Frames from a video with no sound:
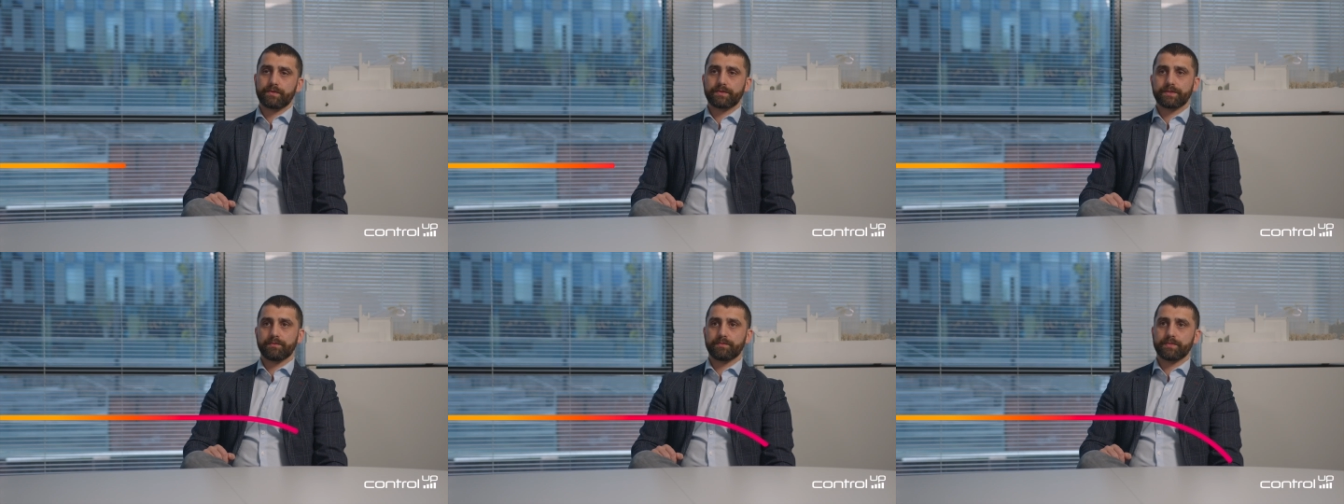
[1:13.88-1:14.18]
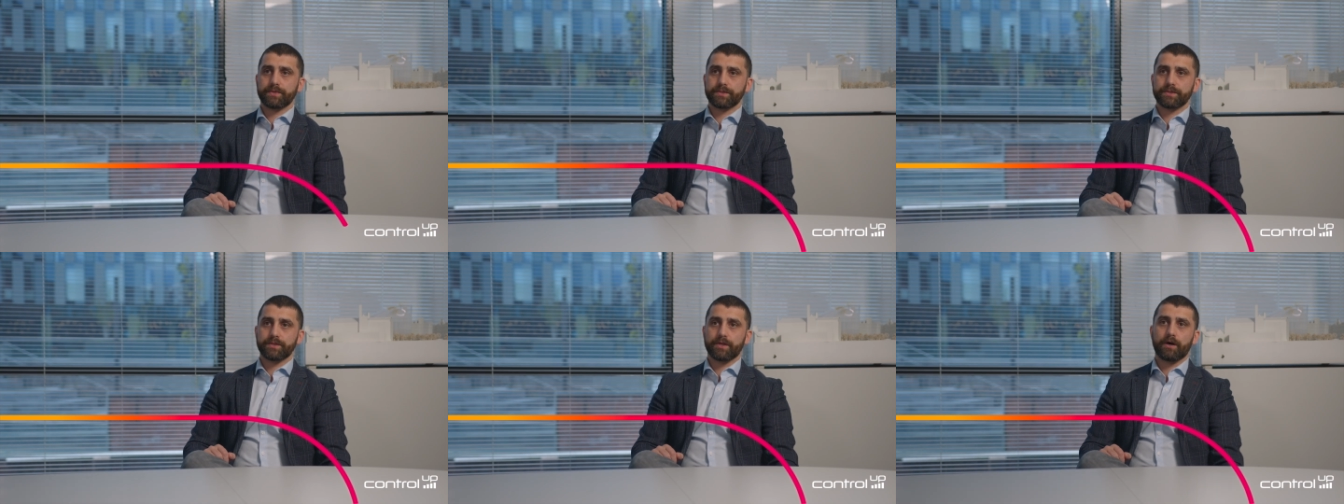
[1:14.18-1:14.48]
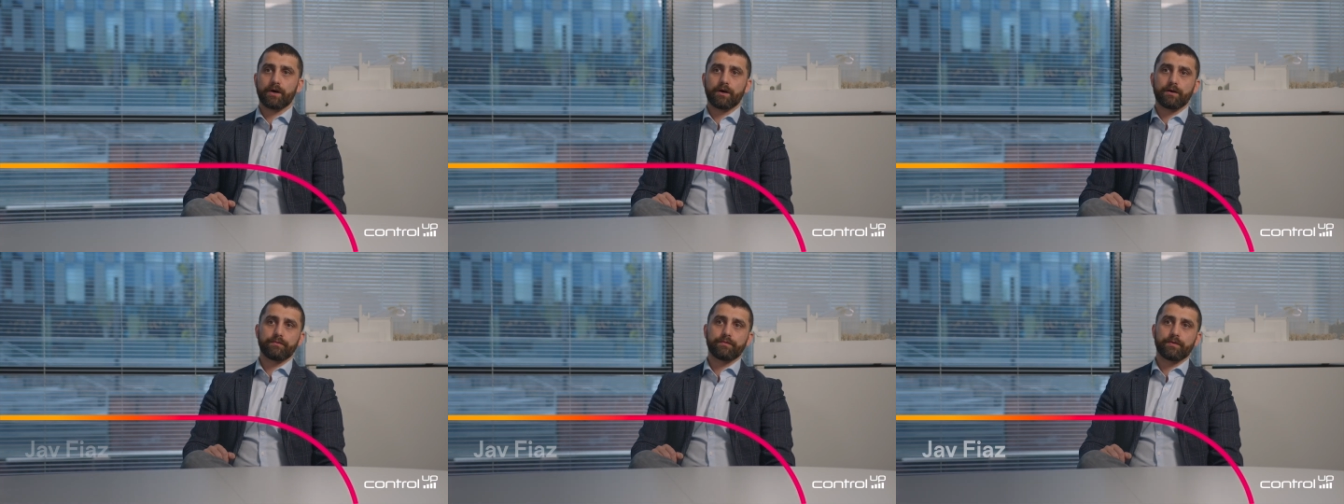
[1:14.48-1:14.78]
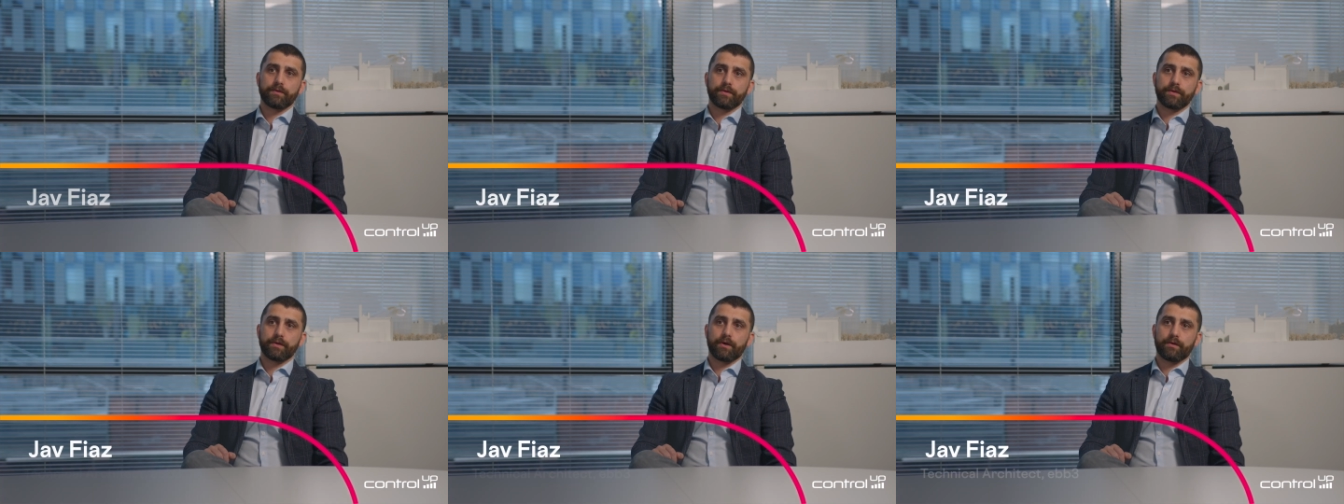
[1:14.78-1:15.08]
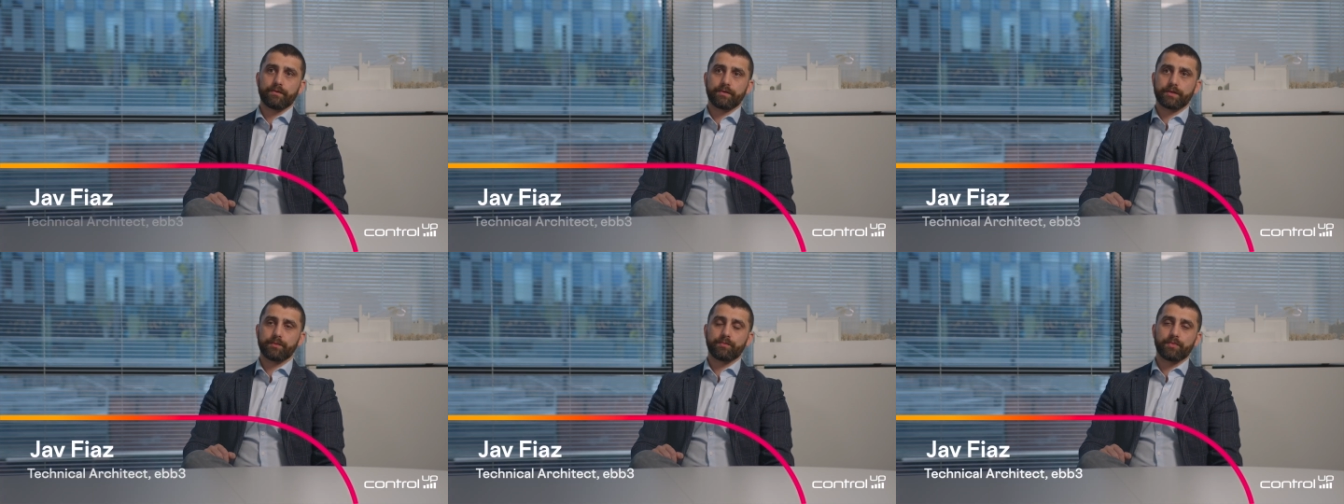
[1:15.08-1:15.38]
SimpsonHaugh
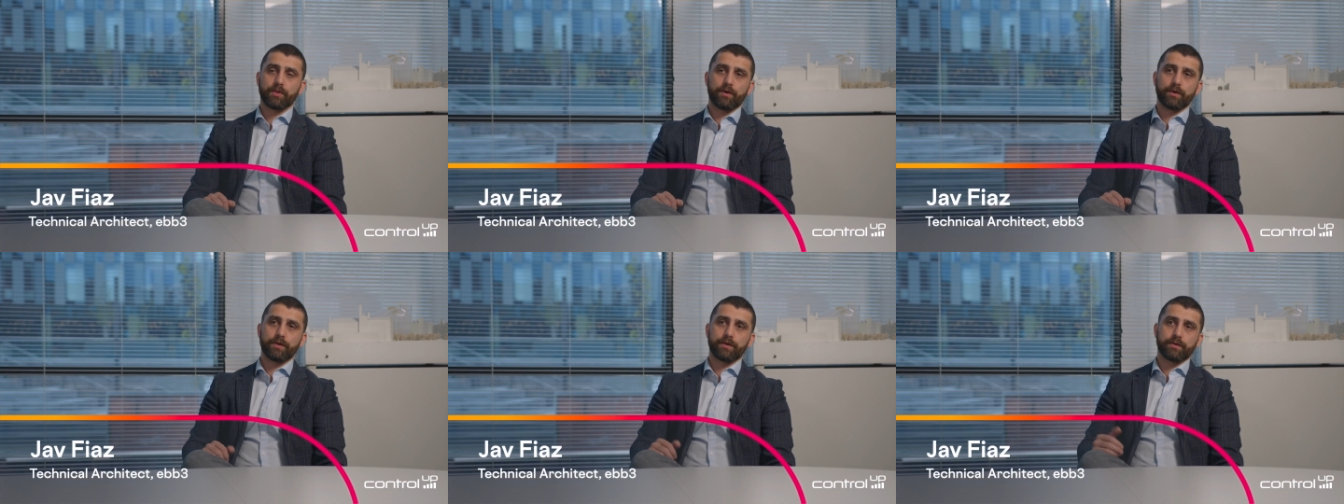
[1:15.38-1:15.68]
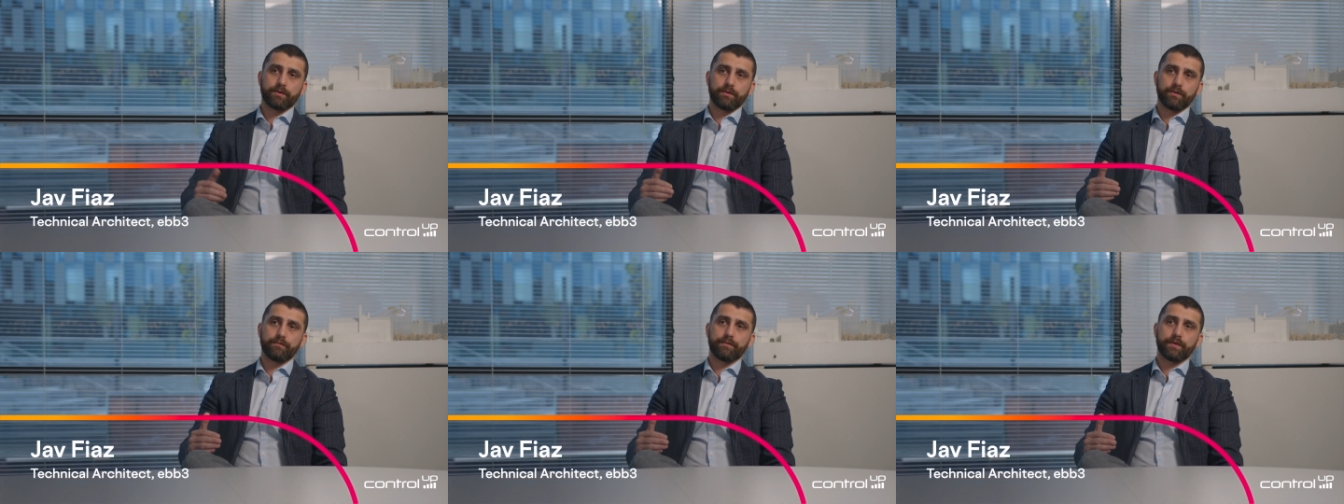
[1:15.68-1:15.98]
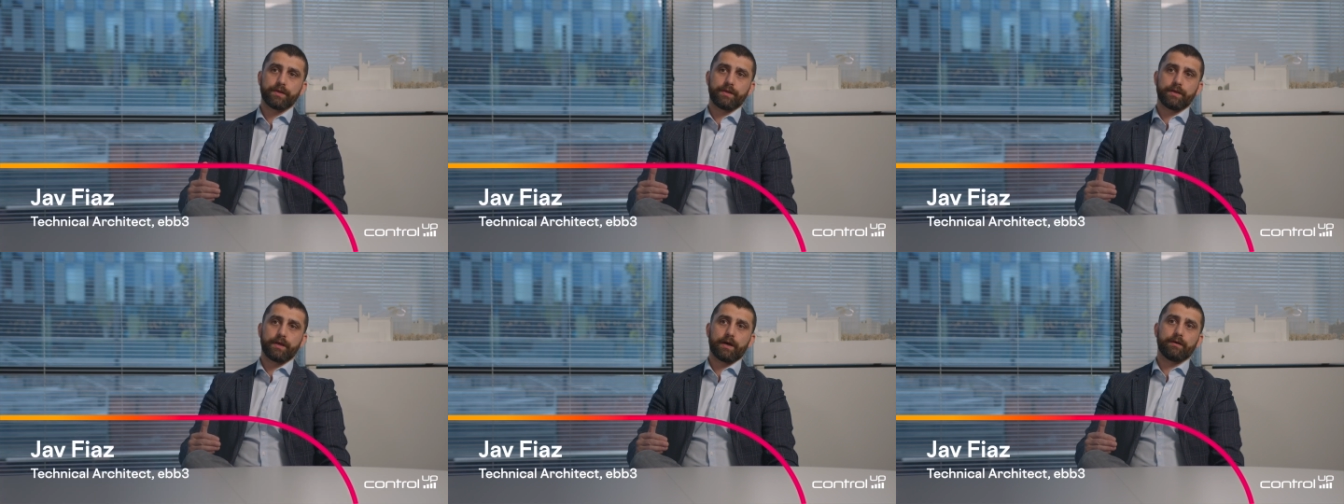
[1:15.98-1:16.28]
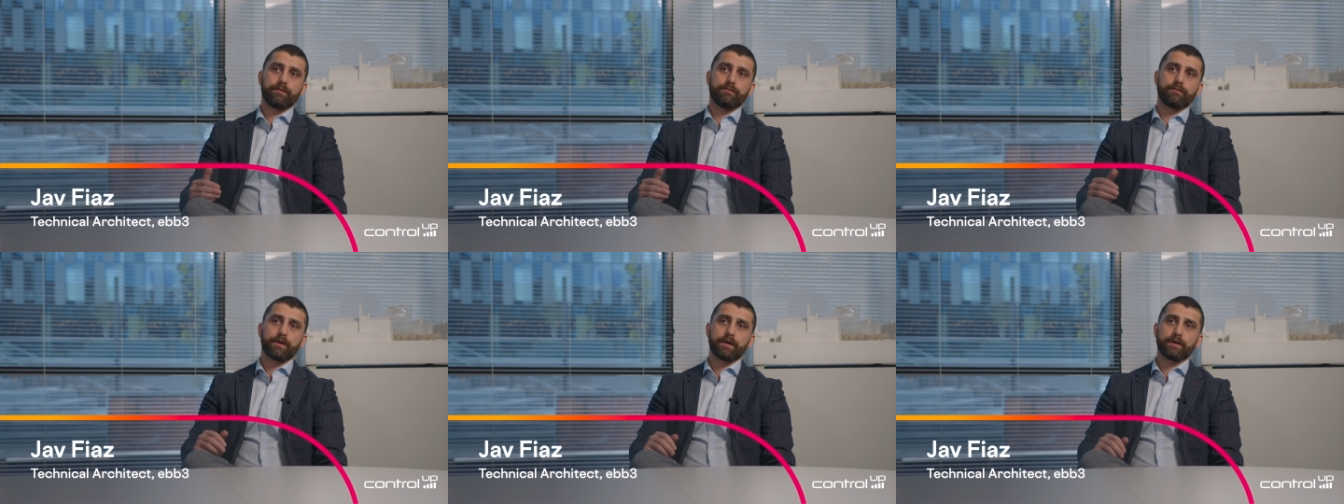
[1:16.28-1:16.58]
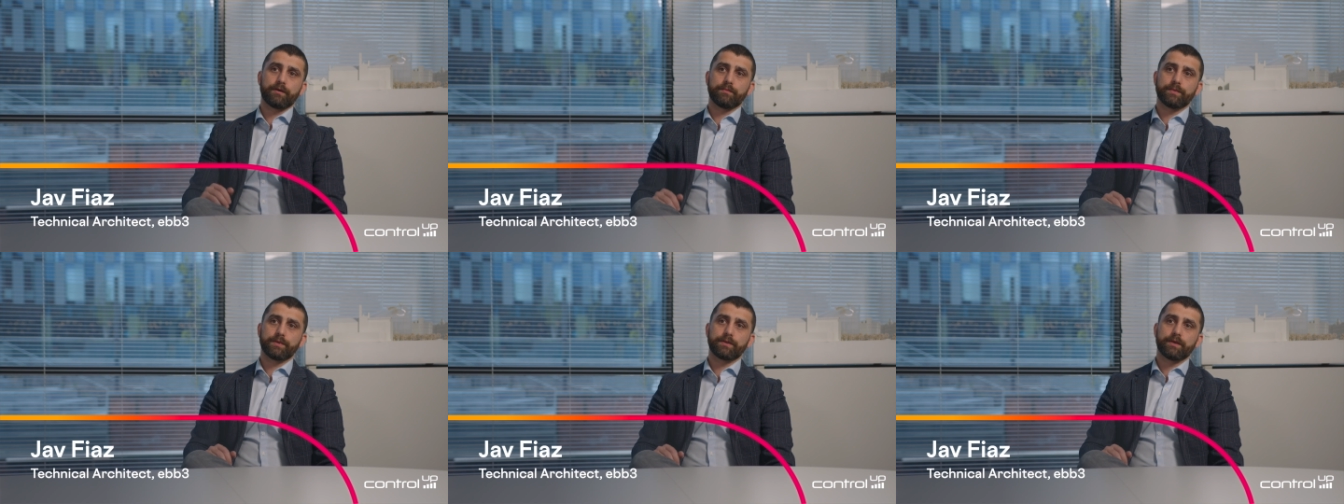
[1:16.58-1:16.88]
on deploying a new VDI
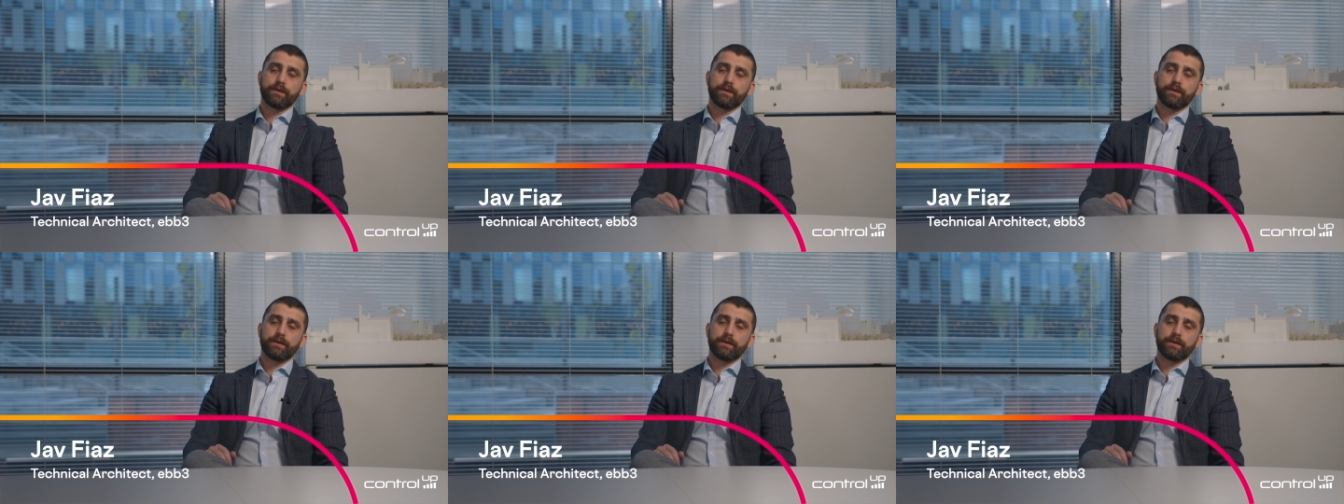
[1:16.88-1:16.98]
environment.